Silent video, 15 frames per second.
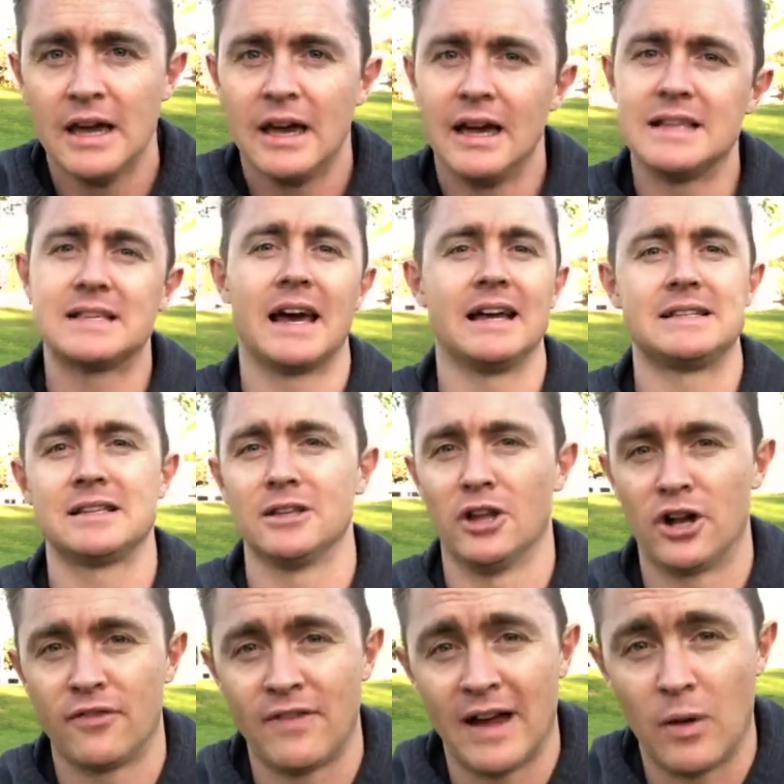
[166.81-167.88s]
It takes a
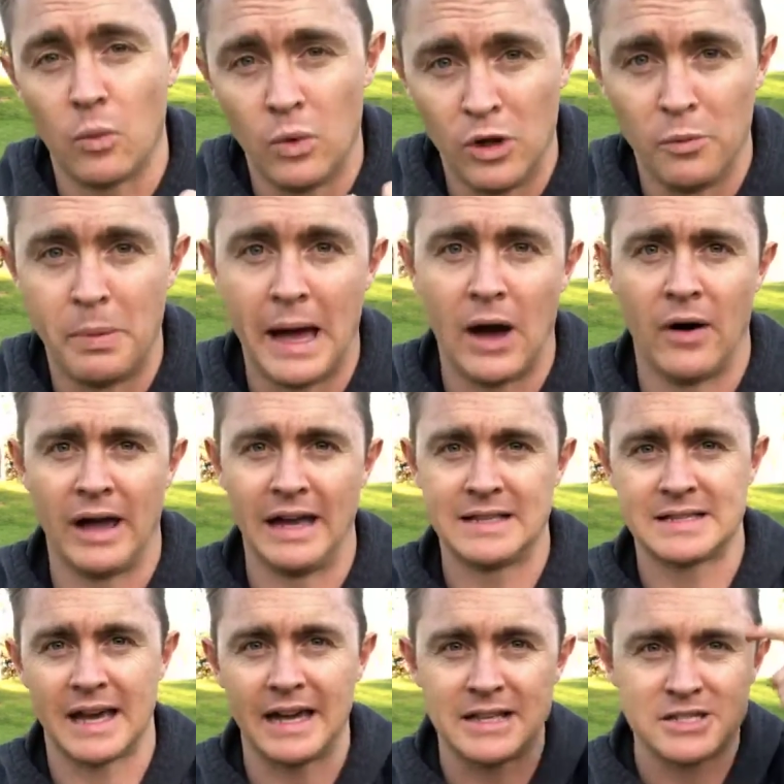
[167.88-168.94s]
lot of our willpower. It
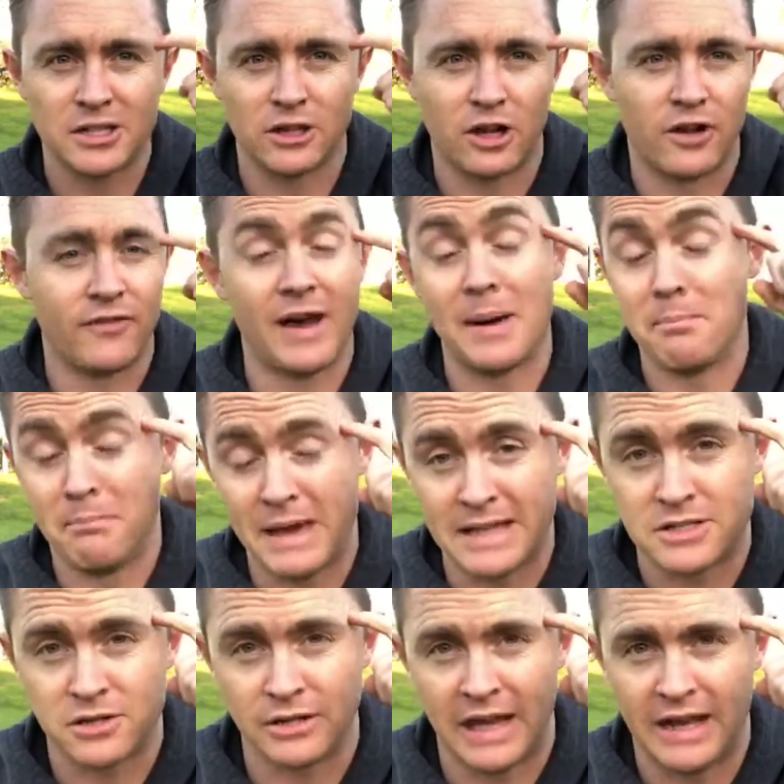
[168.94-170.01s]
takes a lot of our
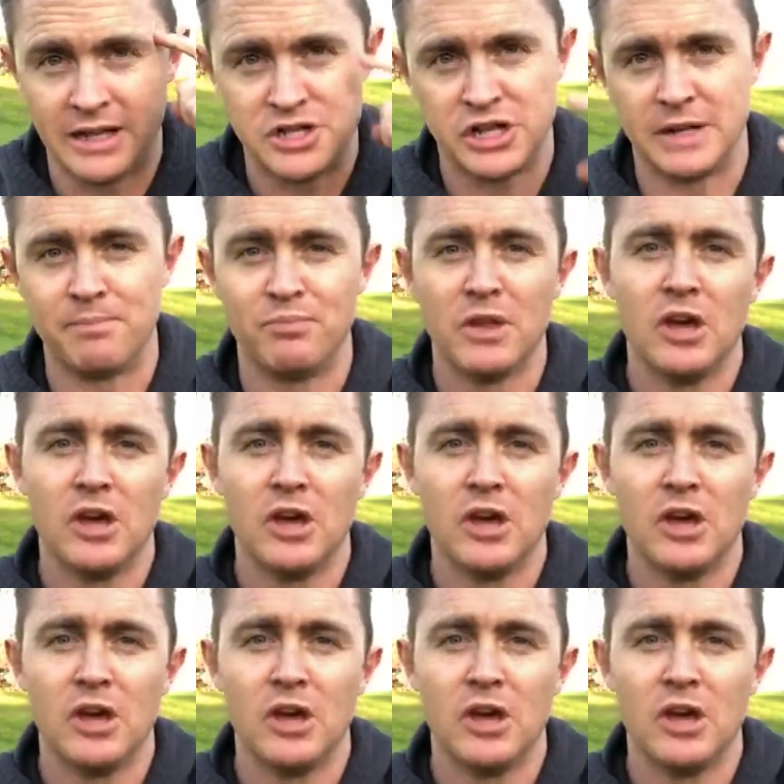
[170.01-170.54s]
mental energy.